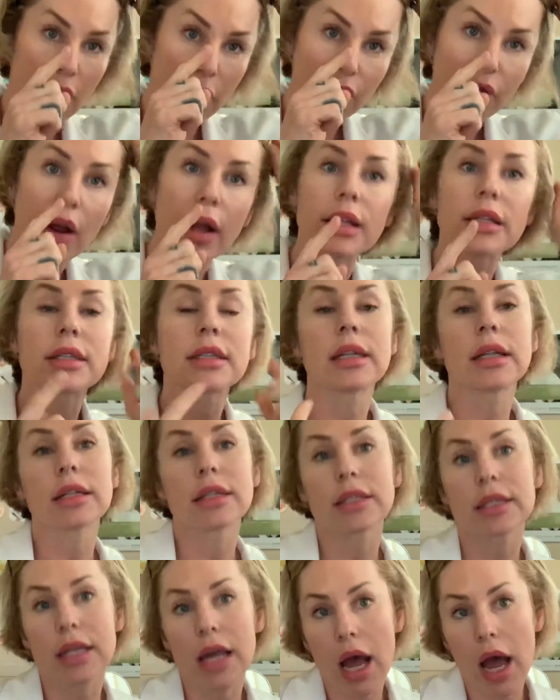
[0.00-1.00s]
for
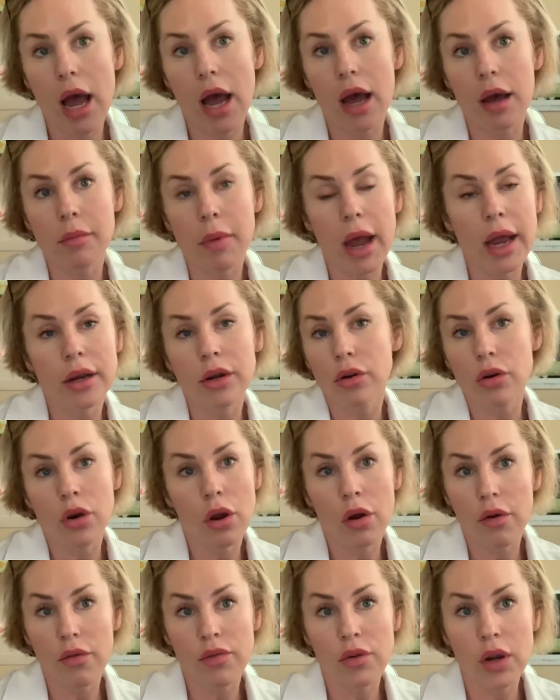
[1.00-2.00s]
instance, I don't
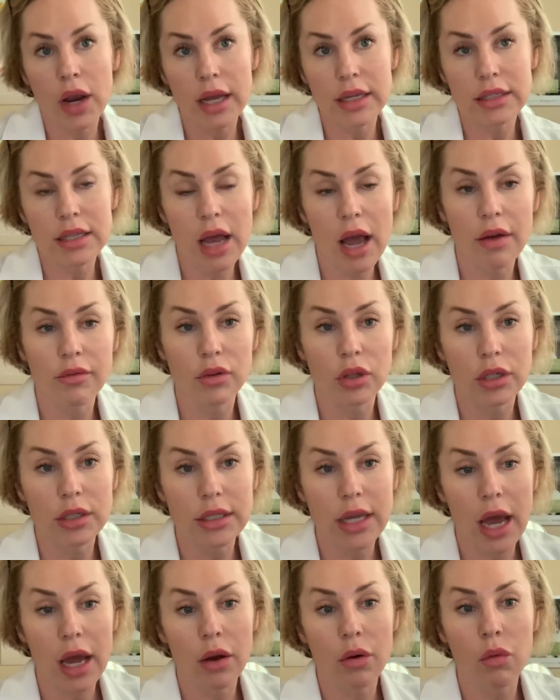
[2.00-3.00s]
know if you guys have looked
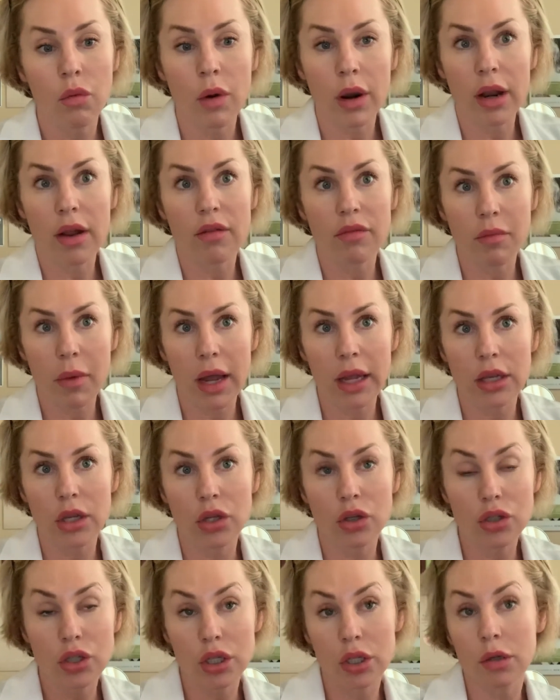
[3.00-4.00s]
at one of my
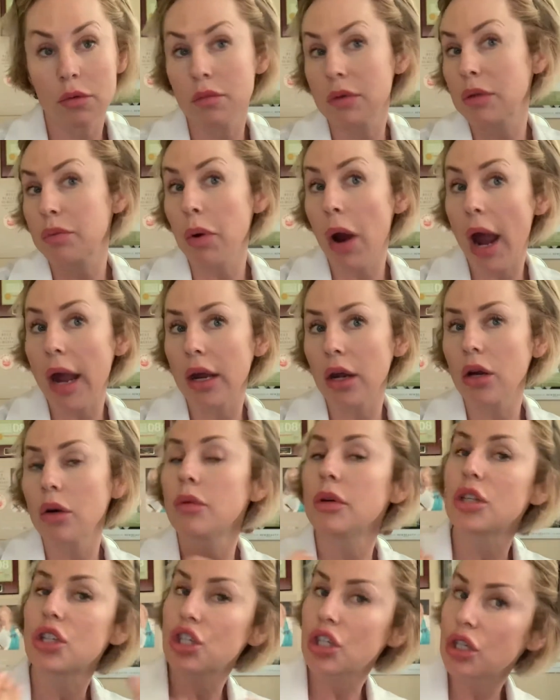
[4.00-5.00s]
YouTubes prior,
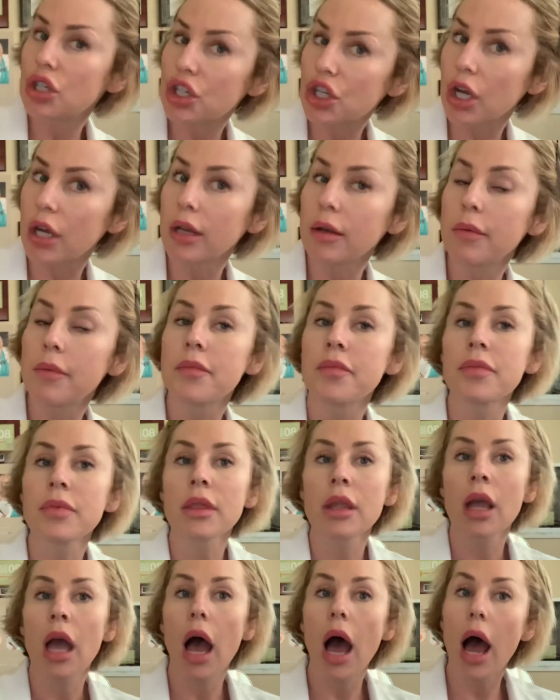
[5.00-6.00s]
which you should.
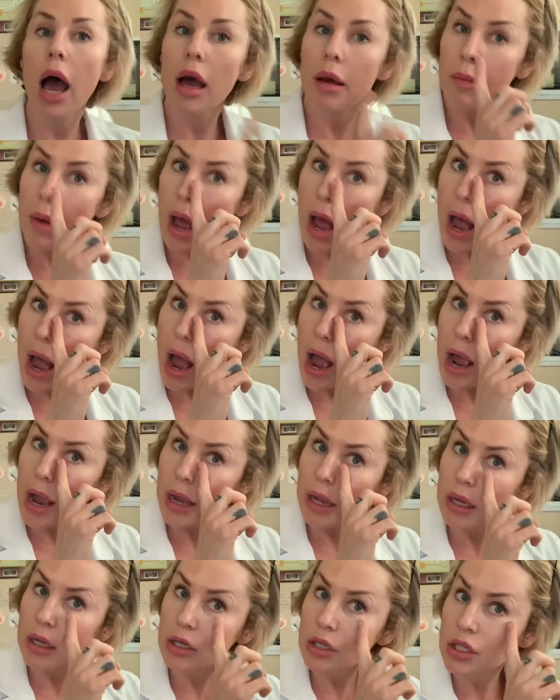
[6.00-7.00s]

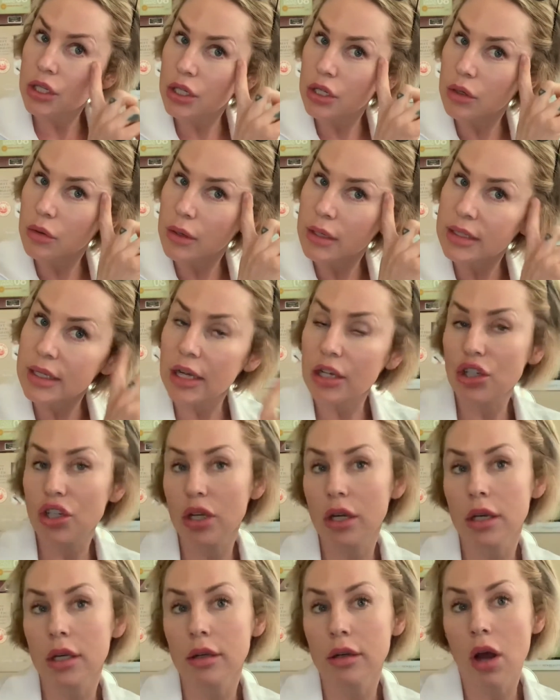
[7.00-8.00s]
I do a
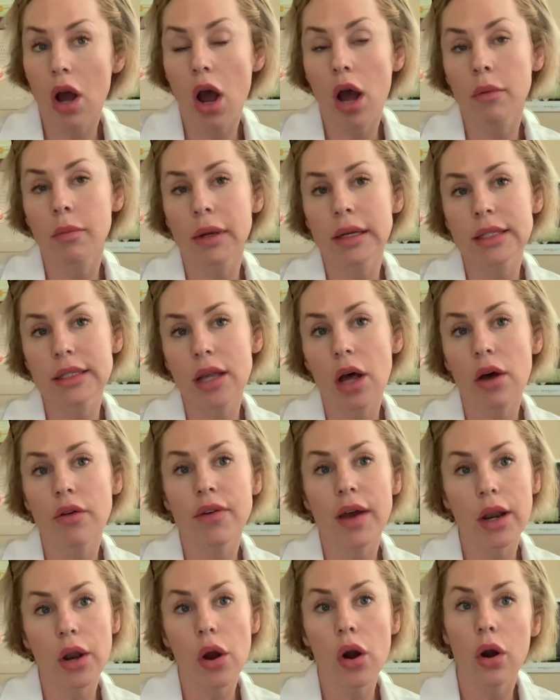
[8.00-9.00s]
section on myself
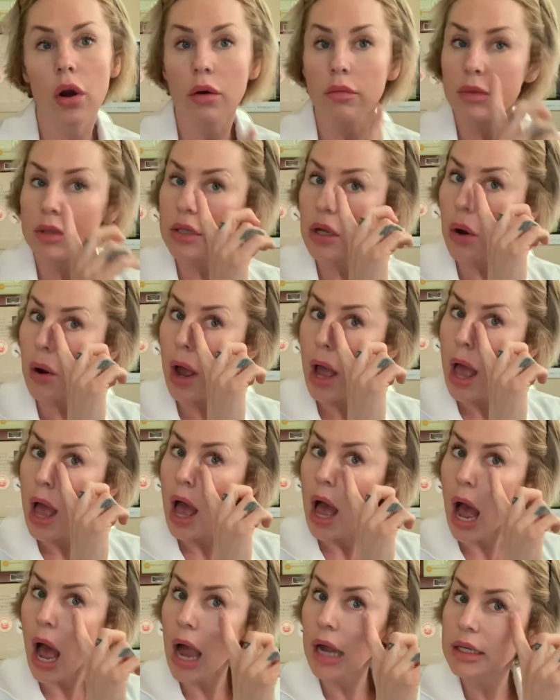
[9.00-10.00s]
at home. So
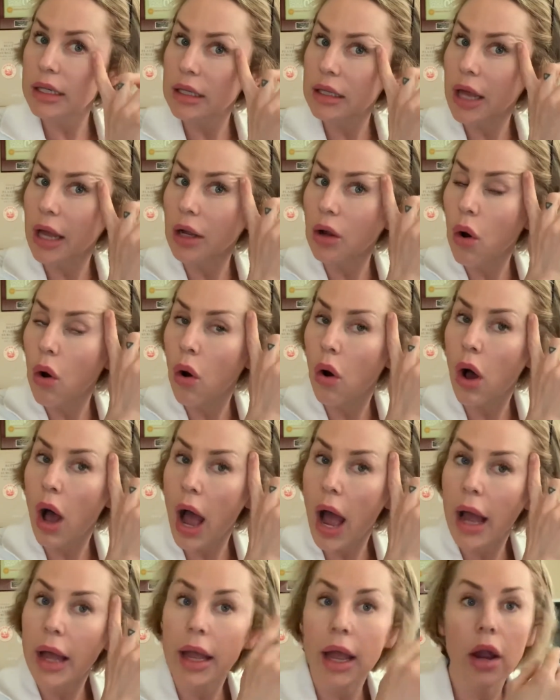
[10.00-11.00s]
I did like a whole
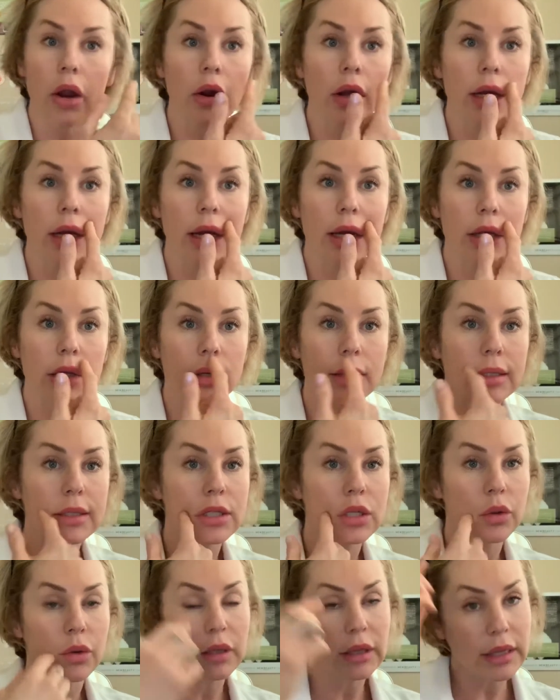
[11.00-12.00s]
eye area. You could
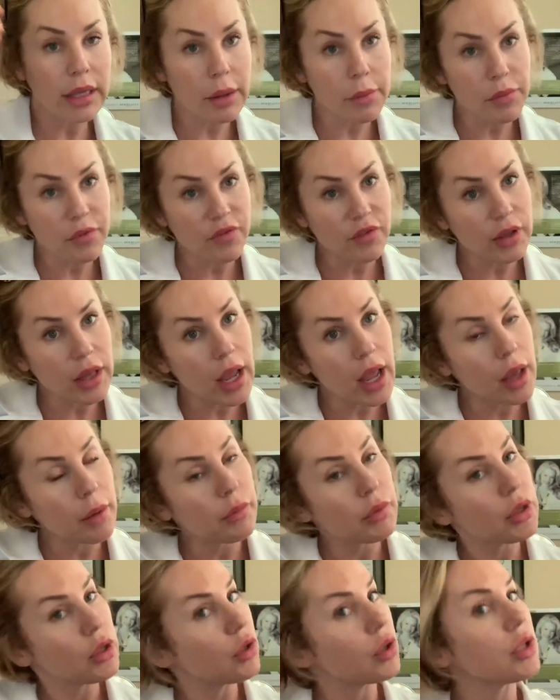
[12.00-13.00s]
do a lip
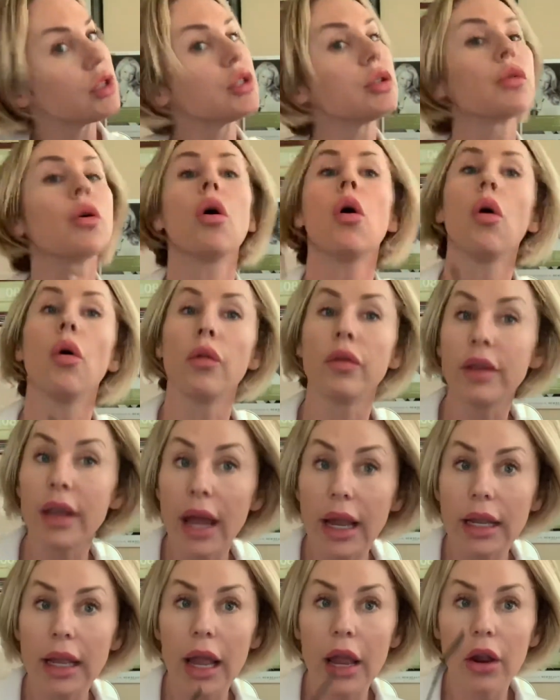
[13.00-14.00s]
flip. You could do a whole
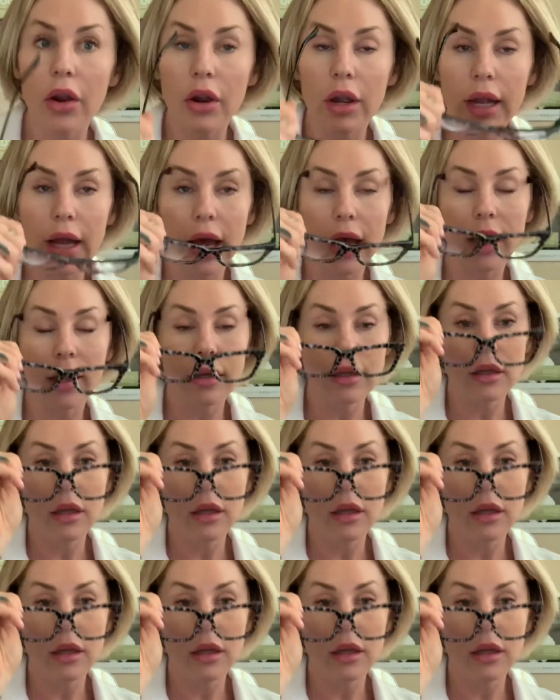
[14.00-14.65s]
neck area.